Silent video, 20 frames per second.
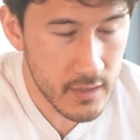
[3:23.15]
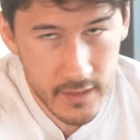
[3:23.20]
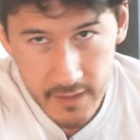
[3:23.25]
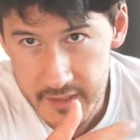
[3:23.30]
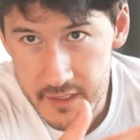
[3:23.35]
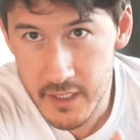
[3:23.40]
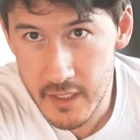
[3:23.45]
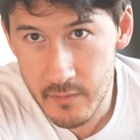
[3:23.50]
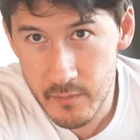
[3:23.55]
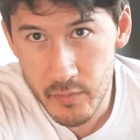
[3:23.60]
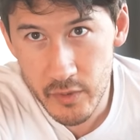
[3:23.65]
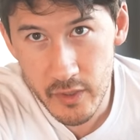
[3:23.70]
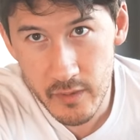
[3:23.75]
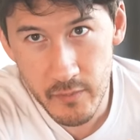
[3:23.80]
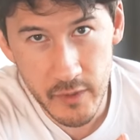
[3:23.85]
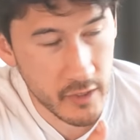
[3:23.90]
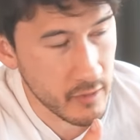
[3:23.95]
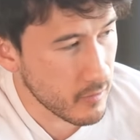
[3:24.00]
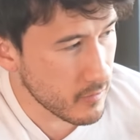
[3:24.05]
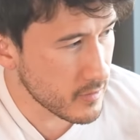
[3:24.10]
Lixian, put
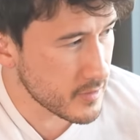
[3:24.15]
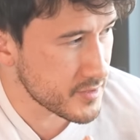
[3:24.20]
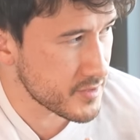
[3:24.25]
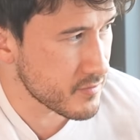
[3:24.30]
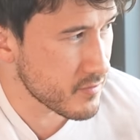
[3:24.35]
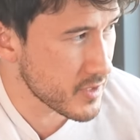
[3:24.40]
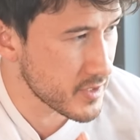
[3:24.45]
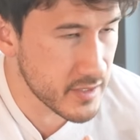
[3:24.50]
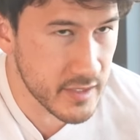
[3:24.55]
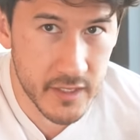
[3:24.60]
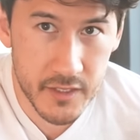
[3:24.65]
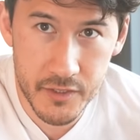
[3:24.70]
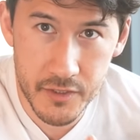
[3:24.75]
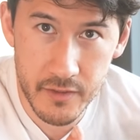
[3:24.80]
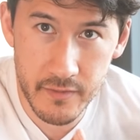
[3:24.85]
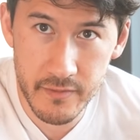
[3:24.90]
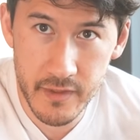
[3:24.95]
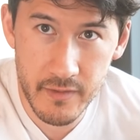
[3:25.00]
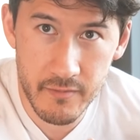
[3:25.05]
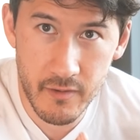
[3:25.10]
up an artist's
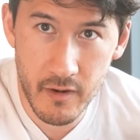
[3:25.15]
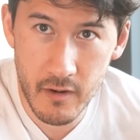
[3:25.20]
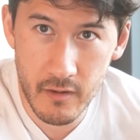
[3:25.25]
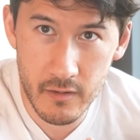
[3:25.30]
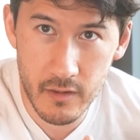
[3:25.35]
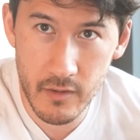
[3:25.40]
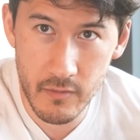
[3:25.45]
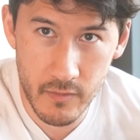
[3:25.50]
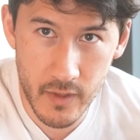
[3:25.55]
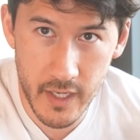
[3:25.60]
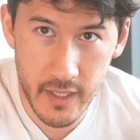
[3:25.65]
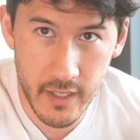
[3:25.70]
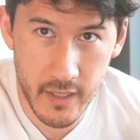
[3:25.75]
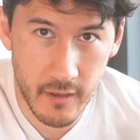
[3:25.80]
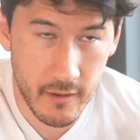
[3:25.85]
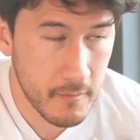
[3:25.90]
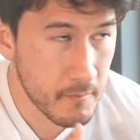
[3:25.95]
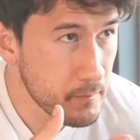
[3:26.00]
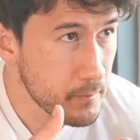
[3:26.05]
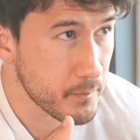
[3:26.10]
rendition of Eve Harlow right
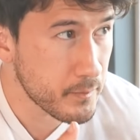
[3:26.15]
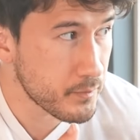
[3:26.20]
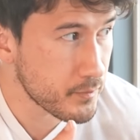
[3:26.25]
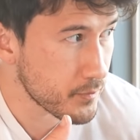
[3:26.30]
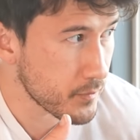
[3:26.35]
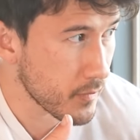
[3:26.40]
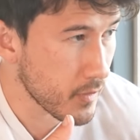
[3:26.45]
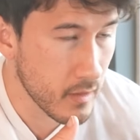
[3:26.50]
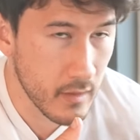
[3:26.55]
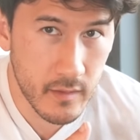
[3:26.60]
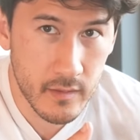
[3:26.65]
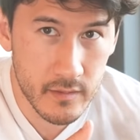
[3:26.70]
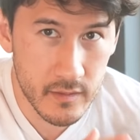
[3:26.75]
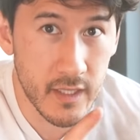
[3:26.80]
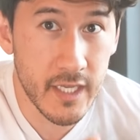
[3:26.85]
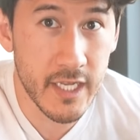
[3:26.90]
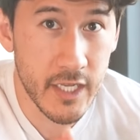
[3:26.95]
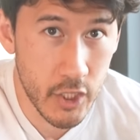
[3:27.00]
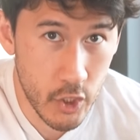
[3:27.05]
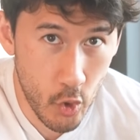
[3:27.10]
here.
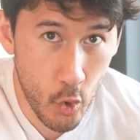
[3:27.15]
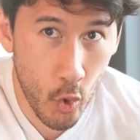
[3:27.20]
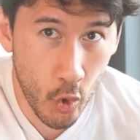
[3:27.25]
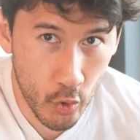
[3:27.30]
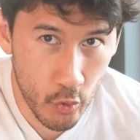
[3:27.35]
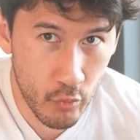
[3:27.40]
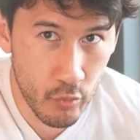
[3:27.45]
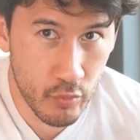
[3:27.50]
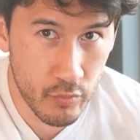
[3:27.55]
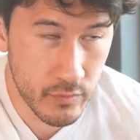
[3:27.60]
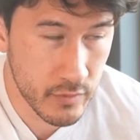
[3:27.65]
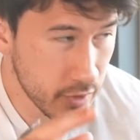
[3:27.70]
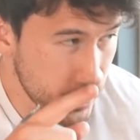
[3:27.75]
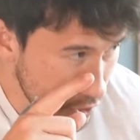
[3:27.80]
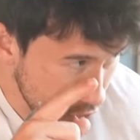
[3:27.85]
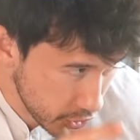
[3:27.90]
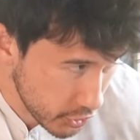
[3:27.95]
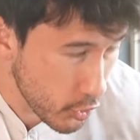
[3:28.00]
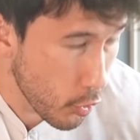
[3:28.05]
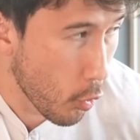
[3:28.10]
Like your
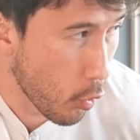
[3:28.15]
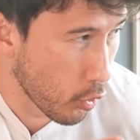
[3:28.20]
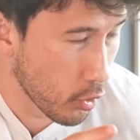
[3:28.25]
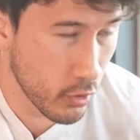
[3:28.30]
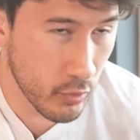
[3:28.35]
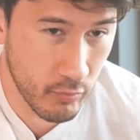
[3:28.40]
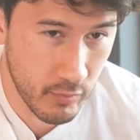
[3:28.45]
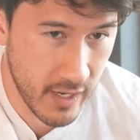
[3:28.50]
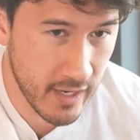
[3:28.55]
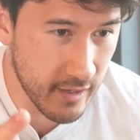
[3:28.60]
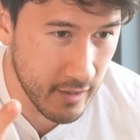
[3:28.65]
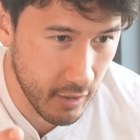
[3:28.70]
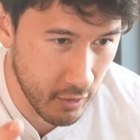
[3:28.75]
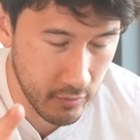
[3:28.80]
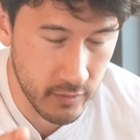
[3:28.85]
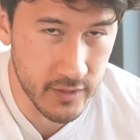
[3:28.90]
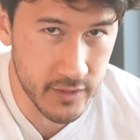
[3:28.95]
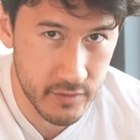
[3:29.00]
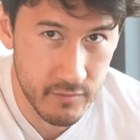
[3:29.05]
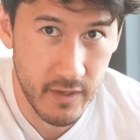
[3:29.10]

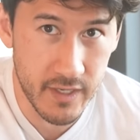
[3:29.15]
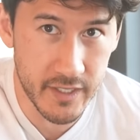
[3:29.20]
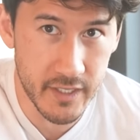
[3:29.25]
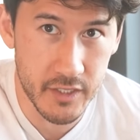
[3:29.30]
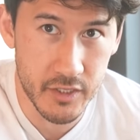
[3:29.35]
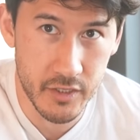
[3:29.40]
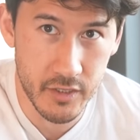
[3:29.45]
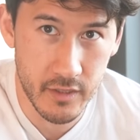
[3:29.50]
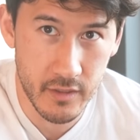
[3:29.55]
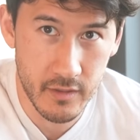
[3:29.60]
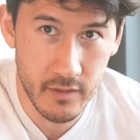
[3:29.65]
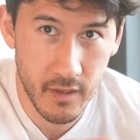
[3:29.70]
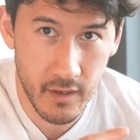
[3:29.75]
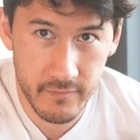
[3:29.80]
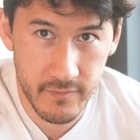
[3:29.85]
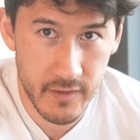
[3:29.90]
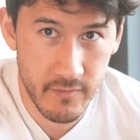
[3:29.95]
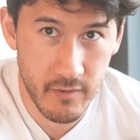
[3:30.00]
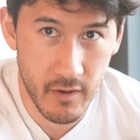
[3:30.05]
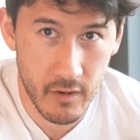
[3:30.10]
artist's rendition
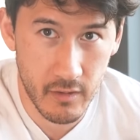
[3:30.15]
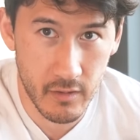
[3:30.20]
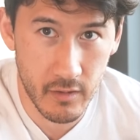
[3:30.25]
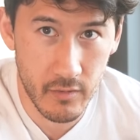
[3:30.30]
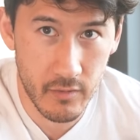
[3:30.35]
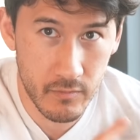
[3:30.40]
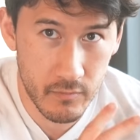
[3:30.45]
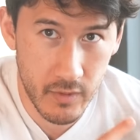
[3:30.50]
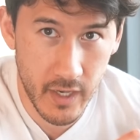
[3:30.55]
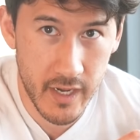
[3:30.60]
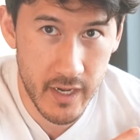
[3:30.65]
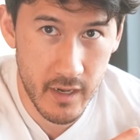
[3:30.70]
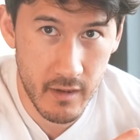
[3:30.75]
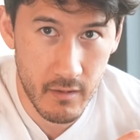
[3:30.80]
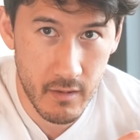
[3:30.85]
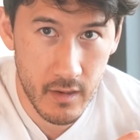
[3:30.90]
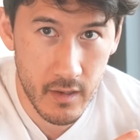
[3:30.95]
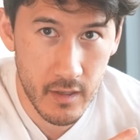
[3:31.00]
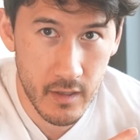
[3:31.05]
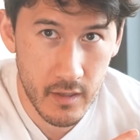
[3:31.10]
of Eve Harlow right
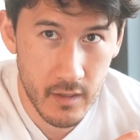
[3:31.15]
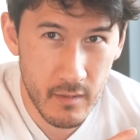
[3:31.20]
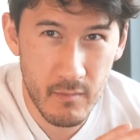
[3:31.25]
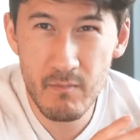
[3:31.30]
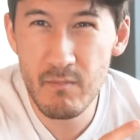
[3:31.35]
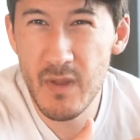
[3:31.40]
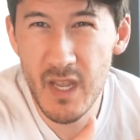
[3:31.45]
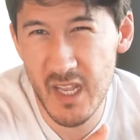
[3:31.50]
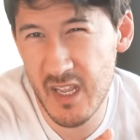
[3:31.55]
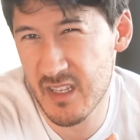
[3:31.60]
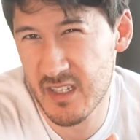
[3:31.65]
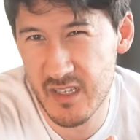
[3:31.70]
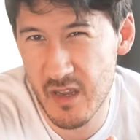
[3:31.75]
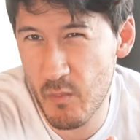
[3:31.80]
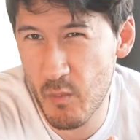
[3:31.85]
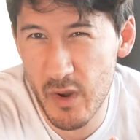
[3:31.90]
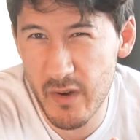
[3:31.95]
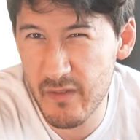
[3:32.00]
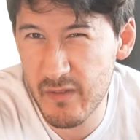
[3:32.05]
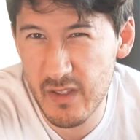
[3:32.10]
here. Make it
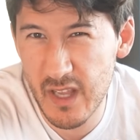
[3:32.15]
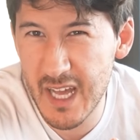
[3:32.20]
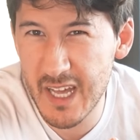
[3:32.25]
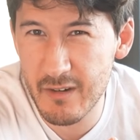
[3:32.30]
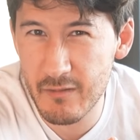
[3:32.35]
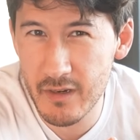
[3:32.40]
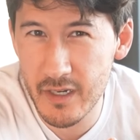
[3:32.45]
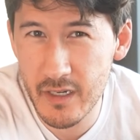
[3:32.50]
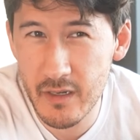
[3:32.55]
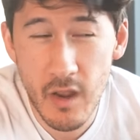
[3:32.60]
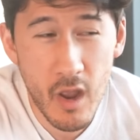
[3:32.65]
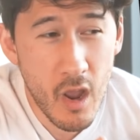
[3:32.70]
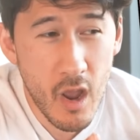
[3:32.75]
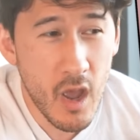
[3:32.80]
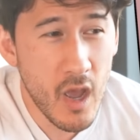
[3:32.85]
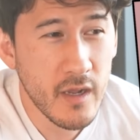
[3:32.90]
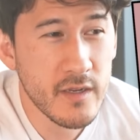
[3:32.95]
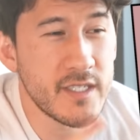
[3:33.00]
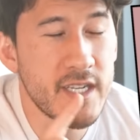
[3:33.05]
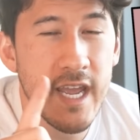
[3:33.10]
somewhat flattering.
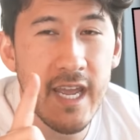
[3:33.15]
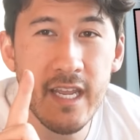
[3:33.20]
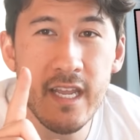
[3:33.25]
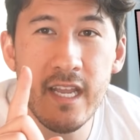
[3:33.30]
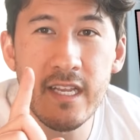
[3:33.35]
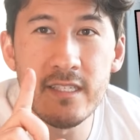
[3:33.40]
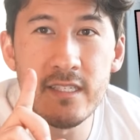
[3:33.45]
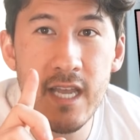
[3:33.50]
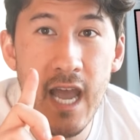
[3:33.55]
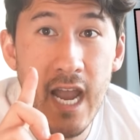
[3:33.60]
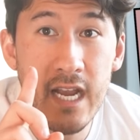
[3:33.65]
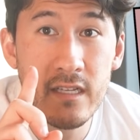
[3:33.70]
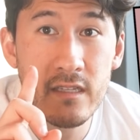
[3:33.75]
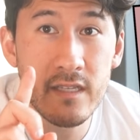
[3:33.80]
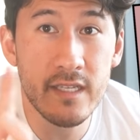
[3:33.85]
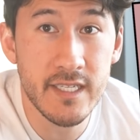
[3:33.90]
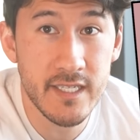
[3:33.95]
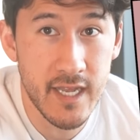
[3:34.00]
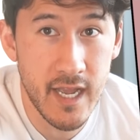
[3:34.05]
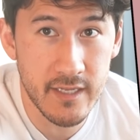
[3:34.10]
Take
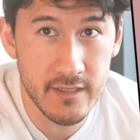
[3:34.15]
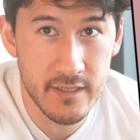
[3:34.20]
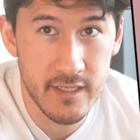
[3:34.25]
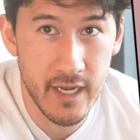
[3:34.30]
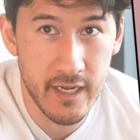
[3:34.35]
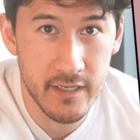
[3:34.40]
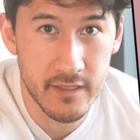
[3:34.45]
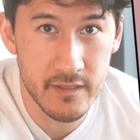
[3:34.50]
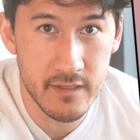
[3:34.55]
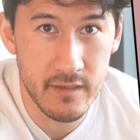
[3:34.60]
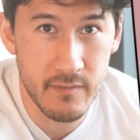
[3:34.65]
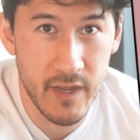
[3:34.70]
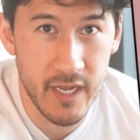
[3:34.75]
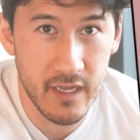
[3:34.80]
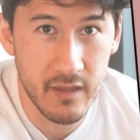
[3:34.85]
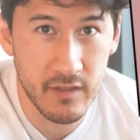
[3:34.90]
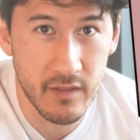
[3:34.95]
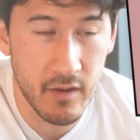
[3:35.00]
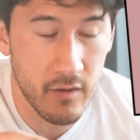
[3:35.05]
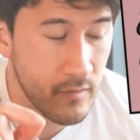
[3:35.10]
exactly 10 seconds to
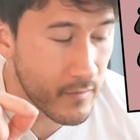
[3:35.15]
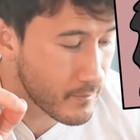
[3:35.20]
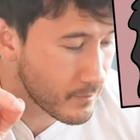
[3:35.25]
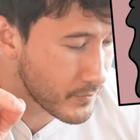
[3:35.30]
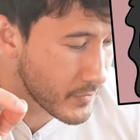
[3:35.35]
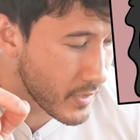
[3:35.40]
make it though.